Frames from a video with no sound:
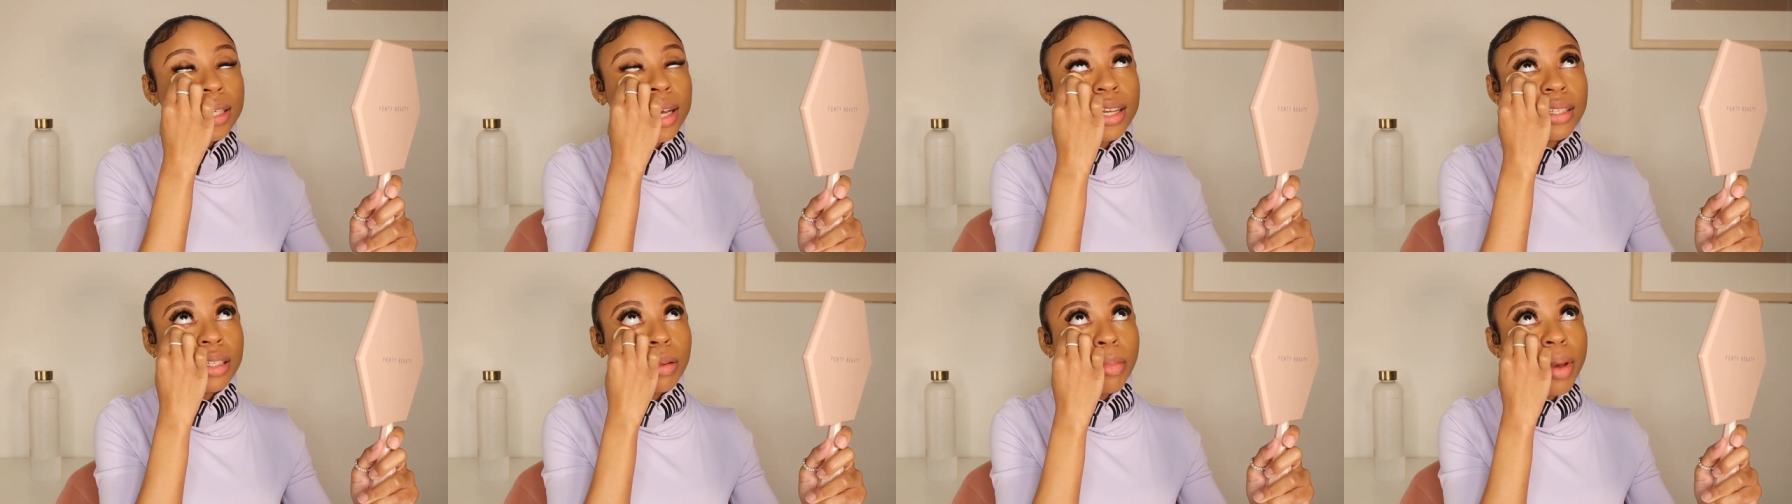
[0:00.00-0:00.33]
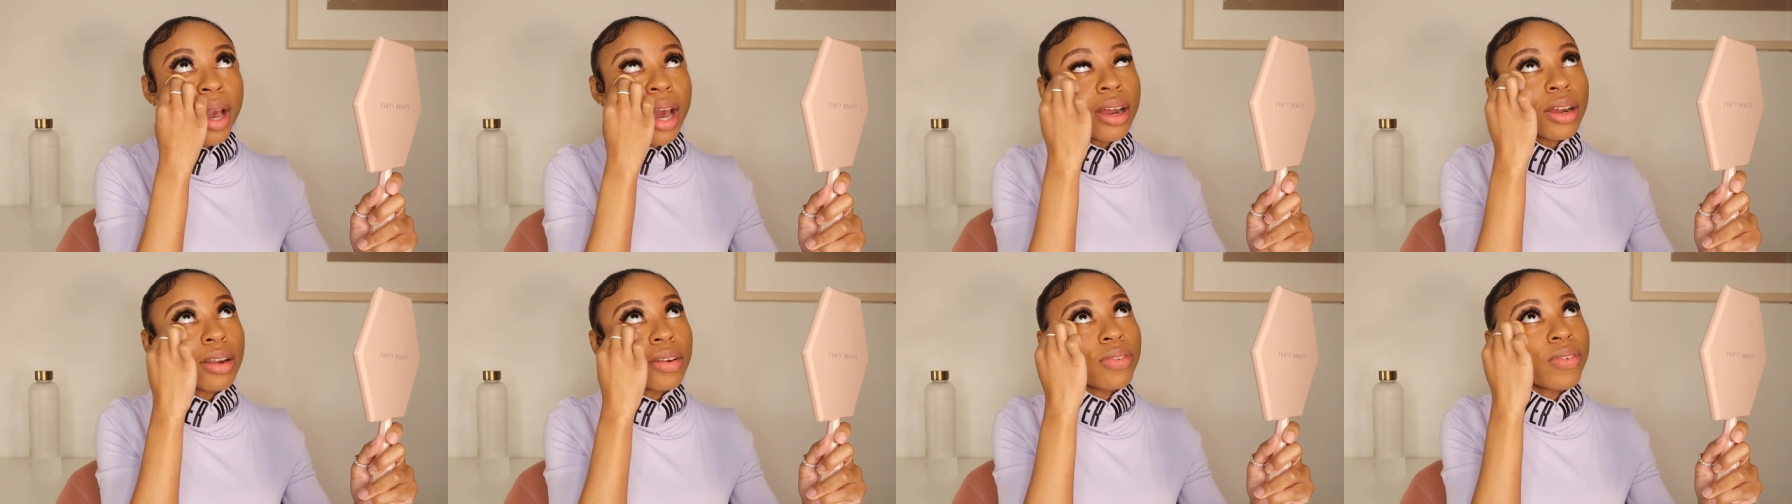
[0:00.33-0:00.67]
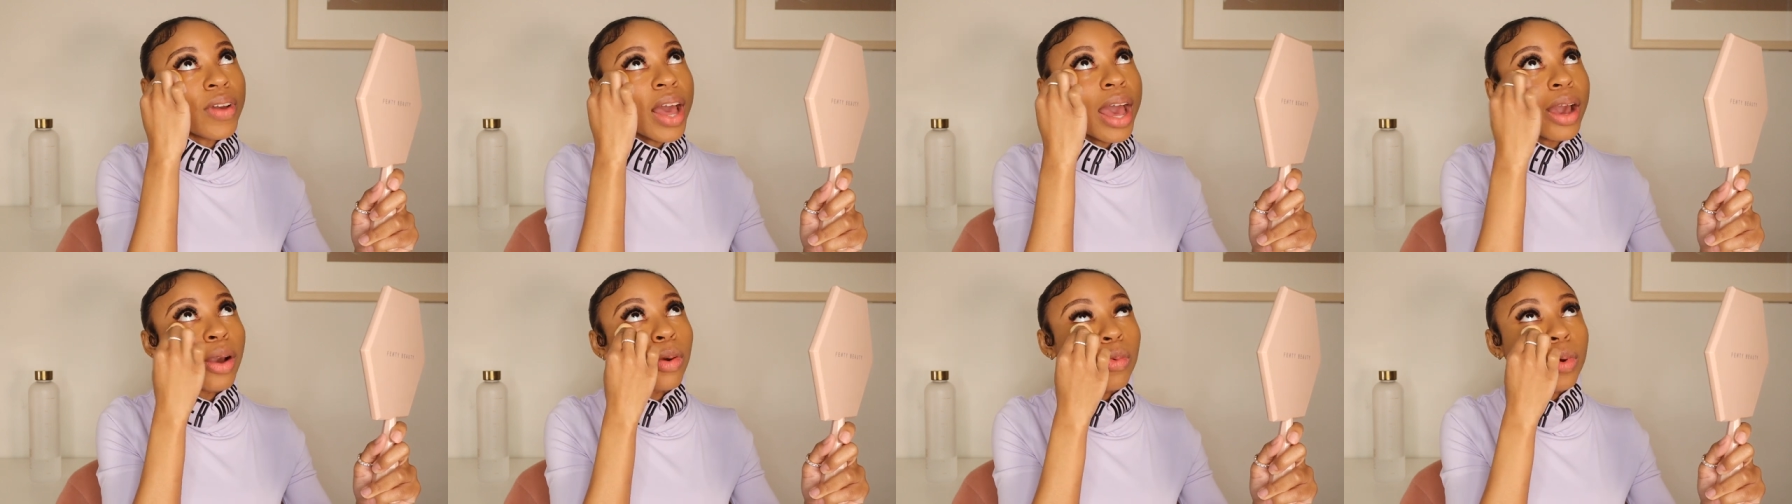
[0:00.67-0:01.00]
As a matter of
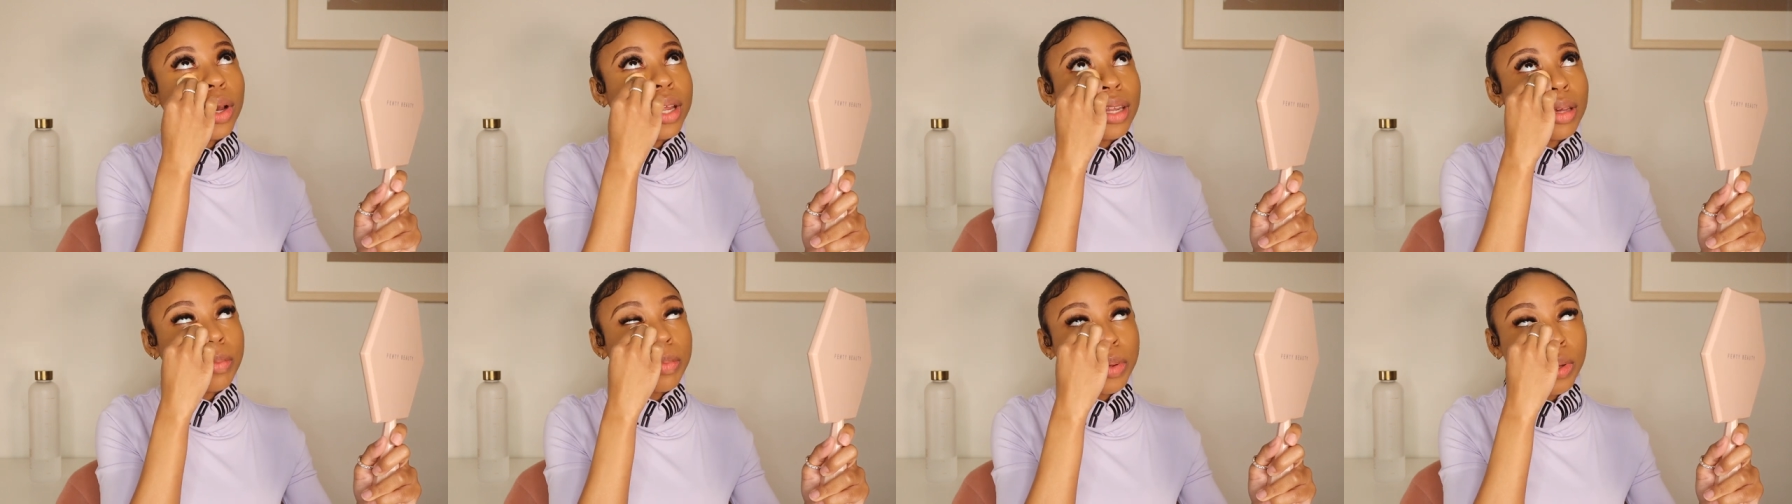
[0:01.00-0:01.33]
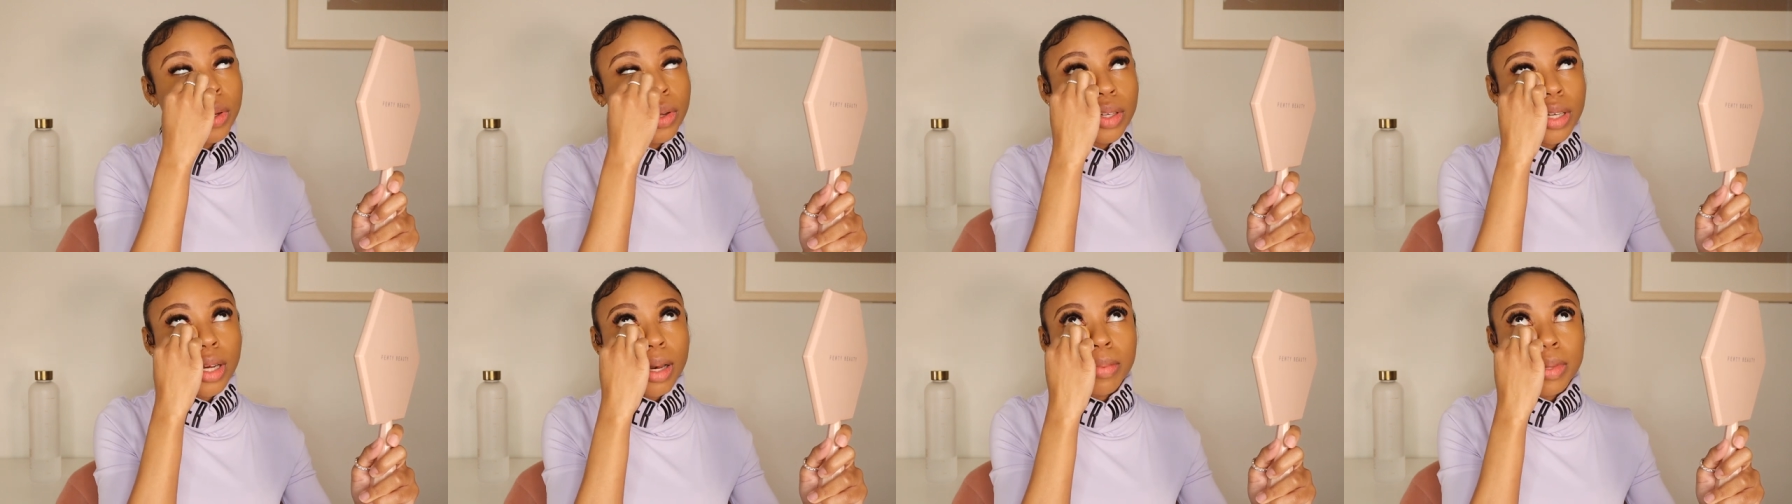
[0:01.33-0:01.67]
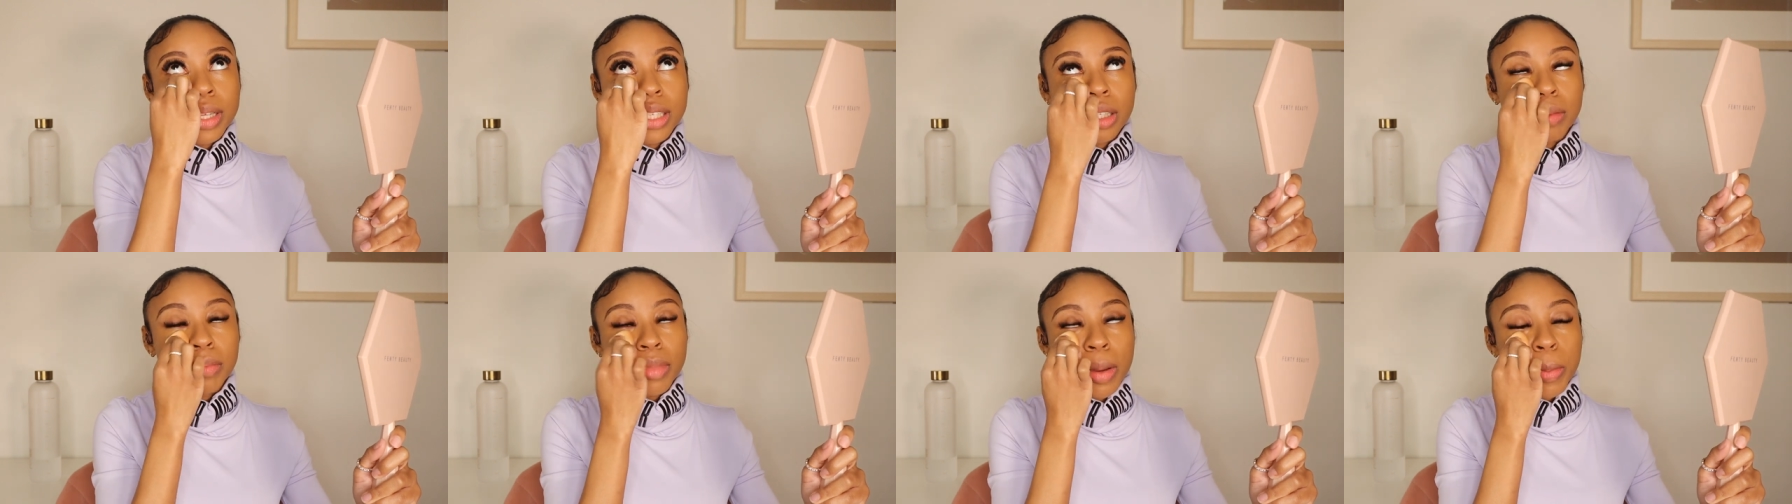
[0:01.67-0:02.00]
fact, Whitney pulled up
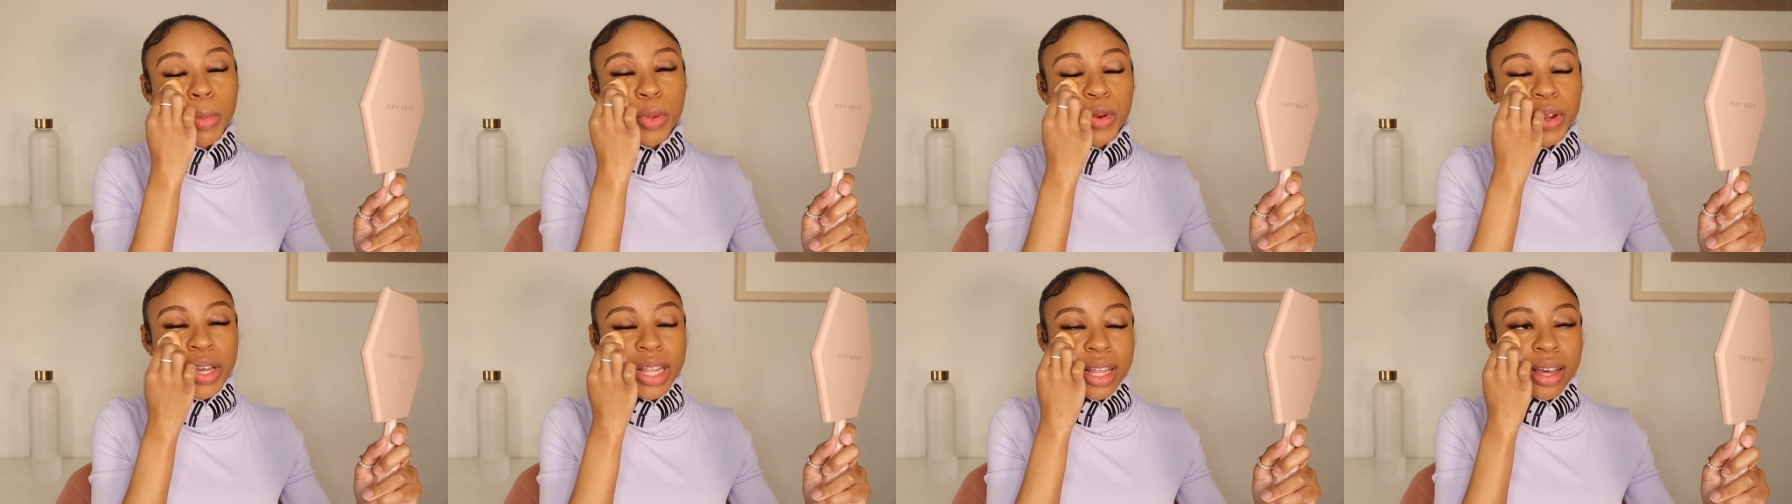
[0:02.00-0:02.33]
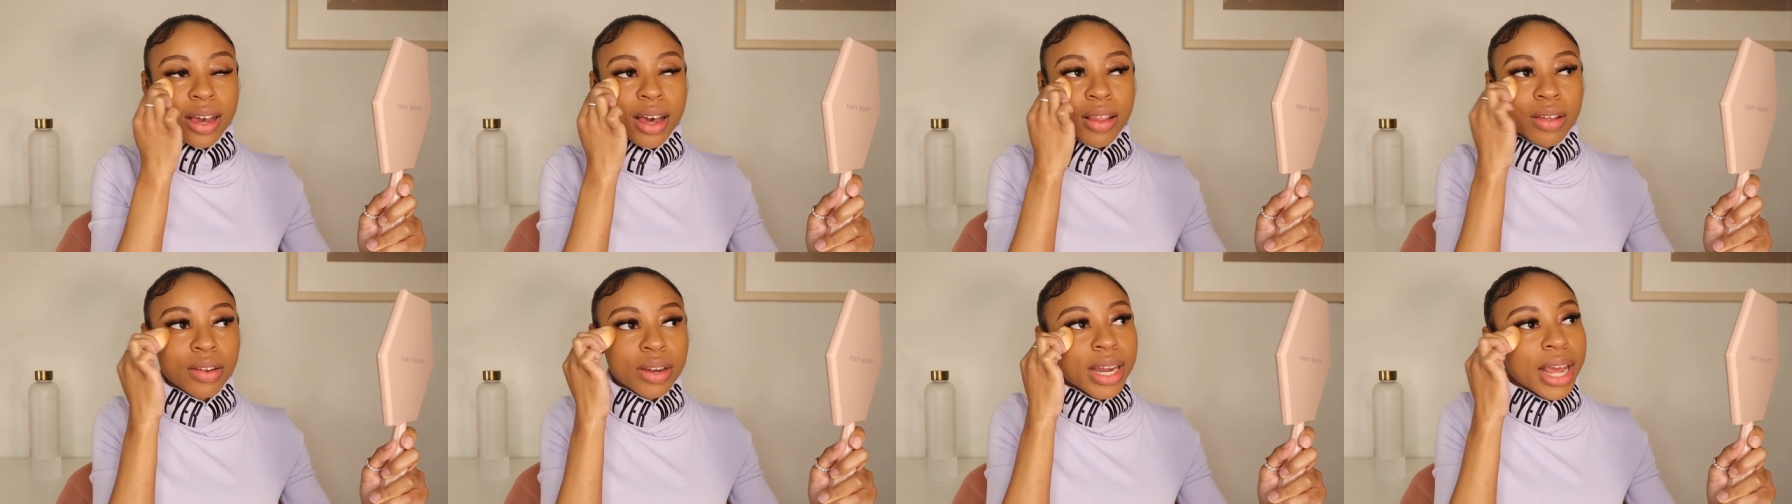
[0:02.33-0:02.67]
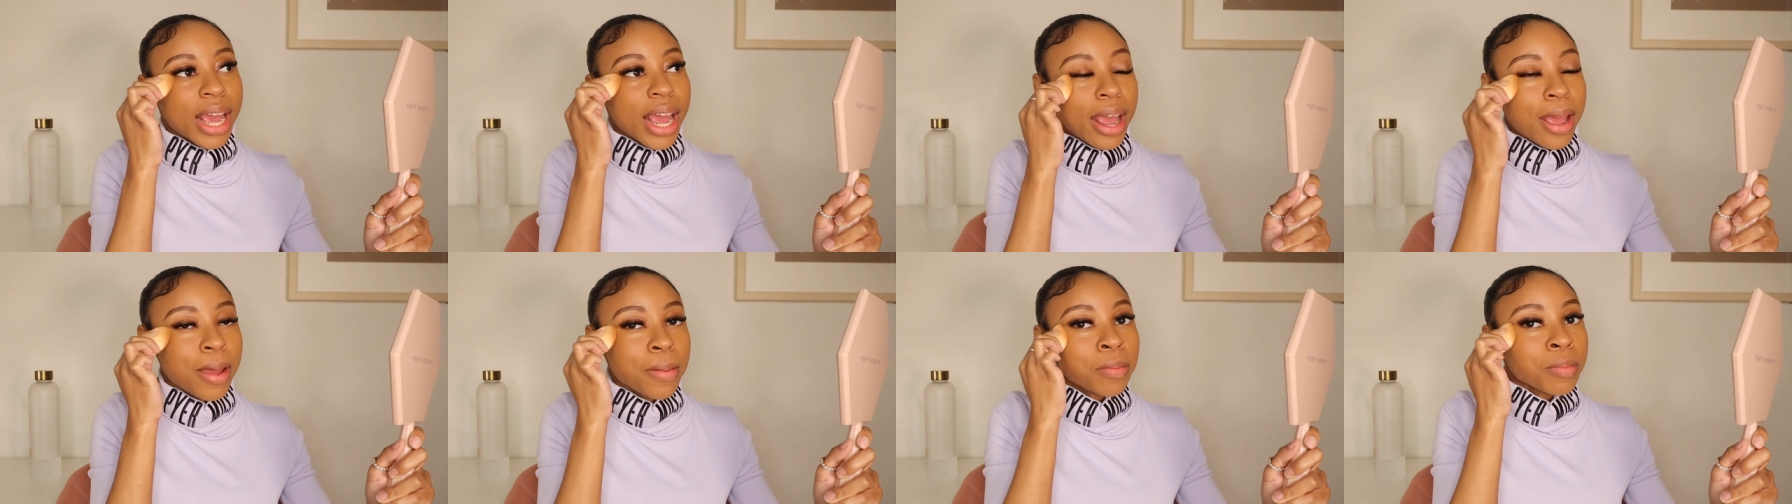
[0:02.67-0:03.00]
this memory the other
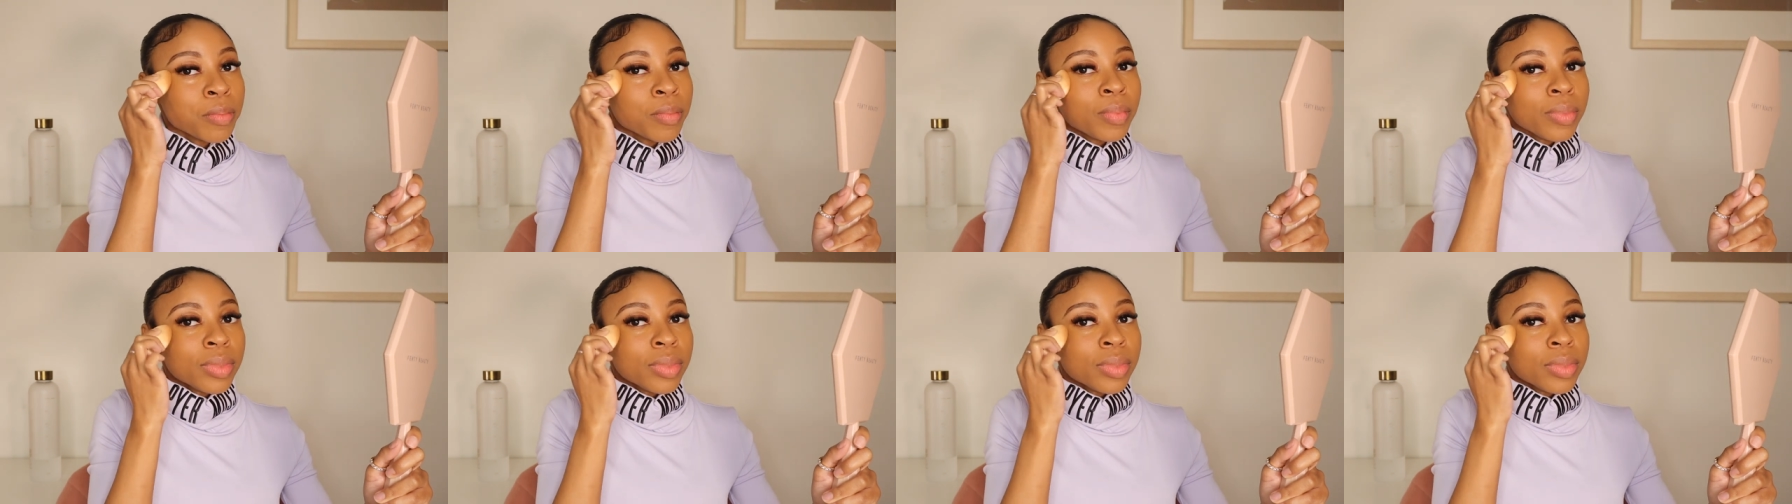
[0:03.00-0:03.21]
day.